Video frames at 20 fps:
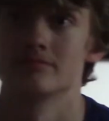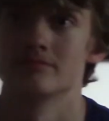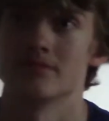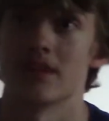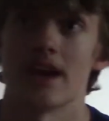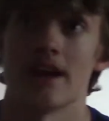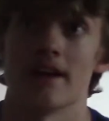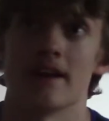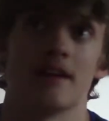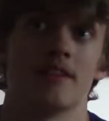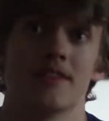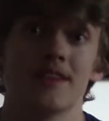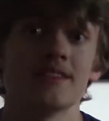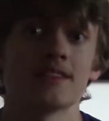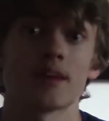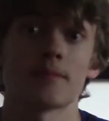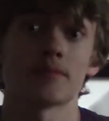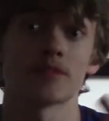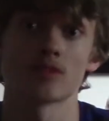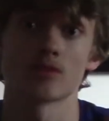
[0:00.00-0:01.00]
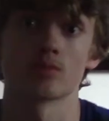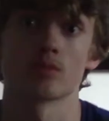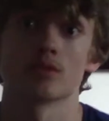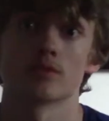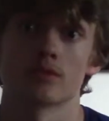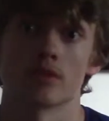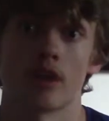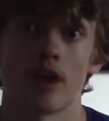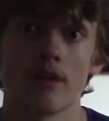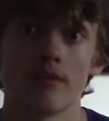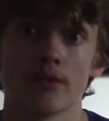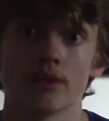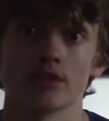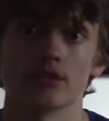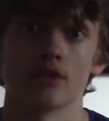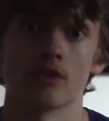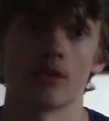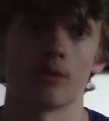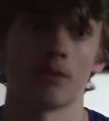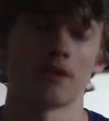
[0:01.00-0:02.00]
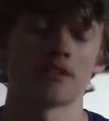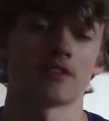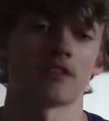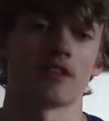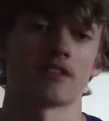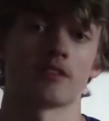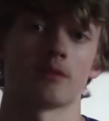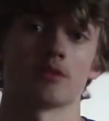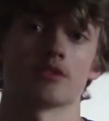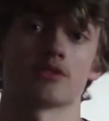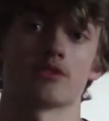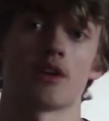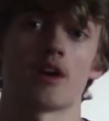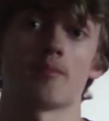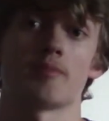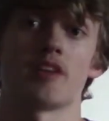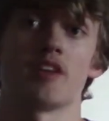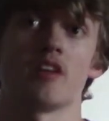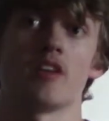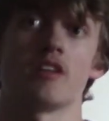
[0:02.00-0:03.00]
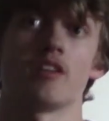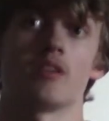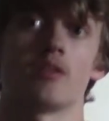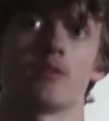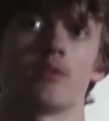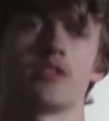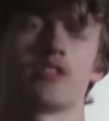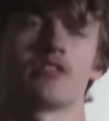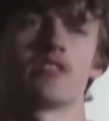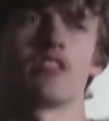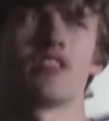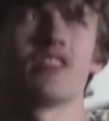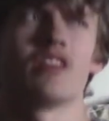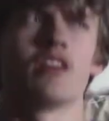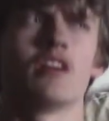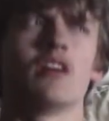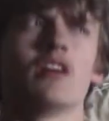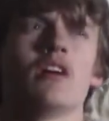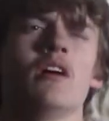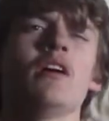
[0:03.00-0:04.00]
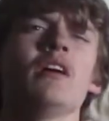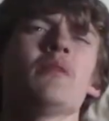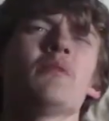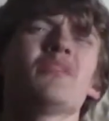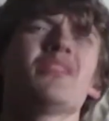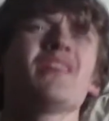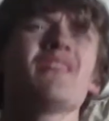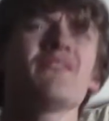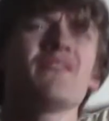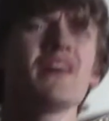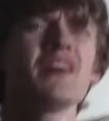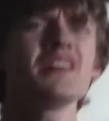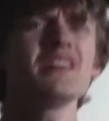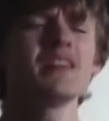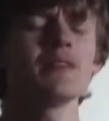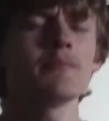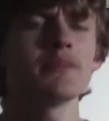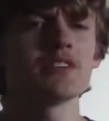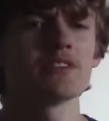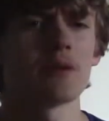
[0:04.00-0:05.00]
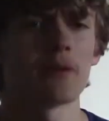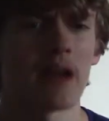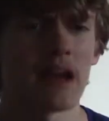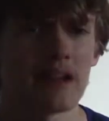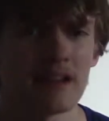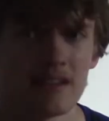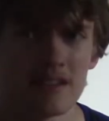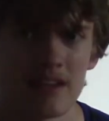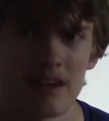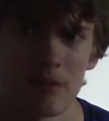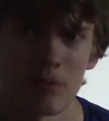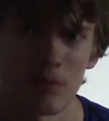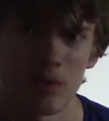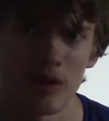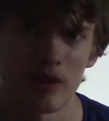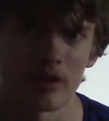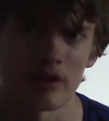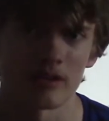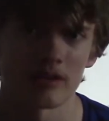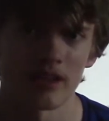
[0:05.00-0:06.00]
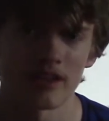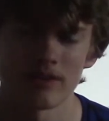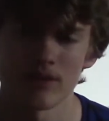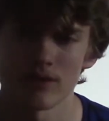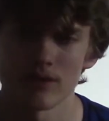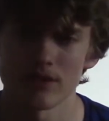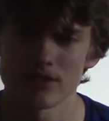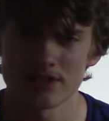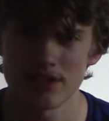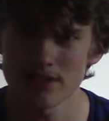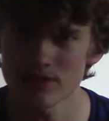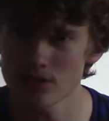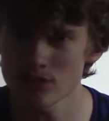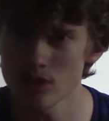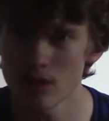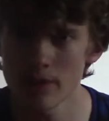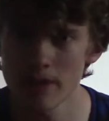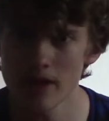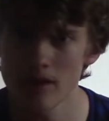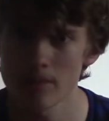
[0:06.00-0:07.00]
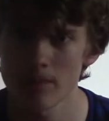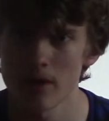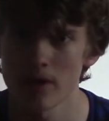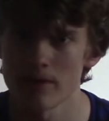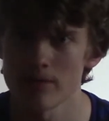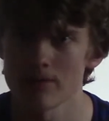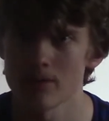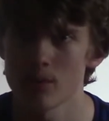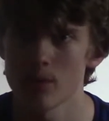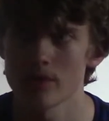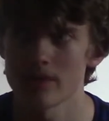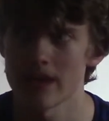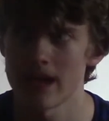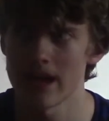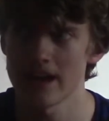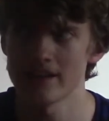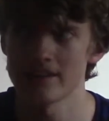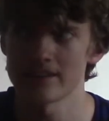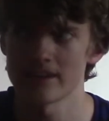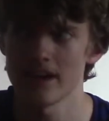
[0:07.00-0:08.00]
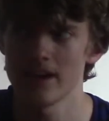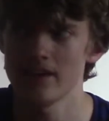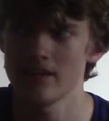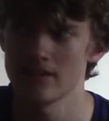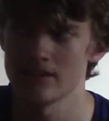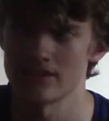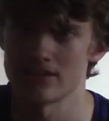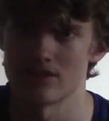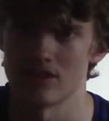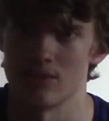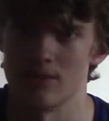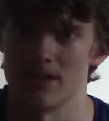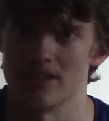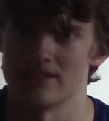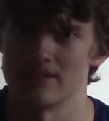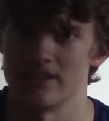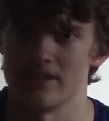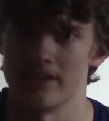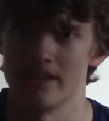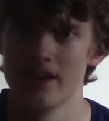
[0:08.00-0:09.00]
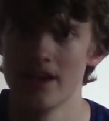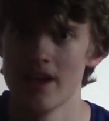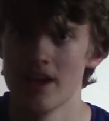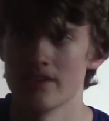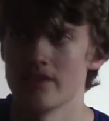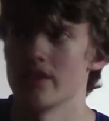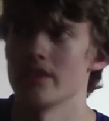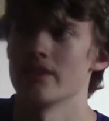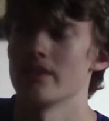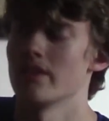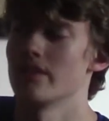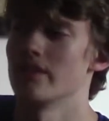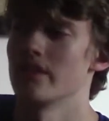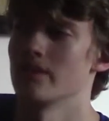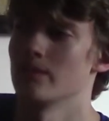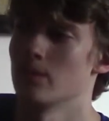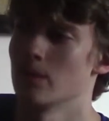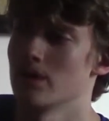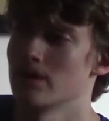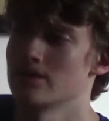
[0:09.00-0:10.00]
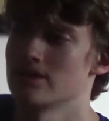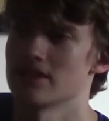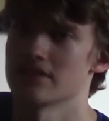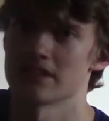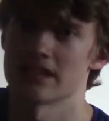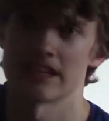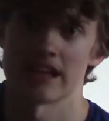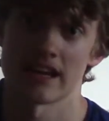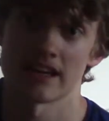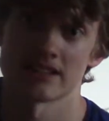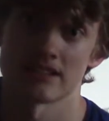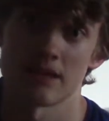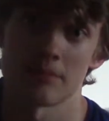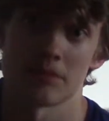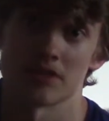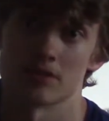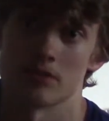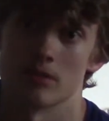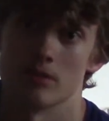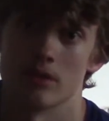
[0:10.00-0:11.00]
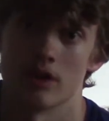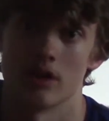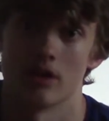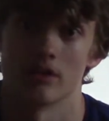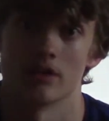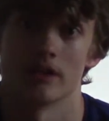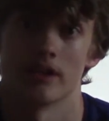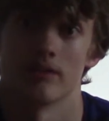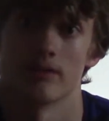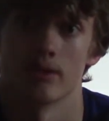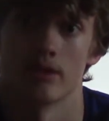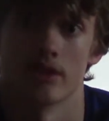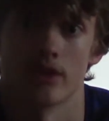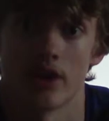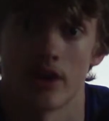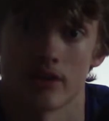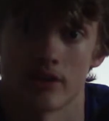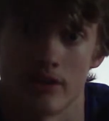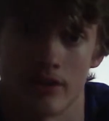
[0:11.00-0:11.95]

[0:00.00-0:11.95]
And this episode was recovered, so it wasn't like there was crappy audio originally. Right, when they find an episode, how does that work? Like, the Celestotomica Part 4, the end title is still missing. The where it says, like, next episode, A Holiday for the Doctor,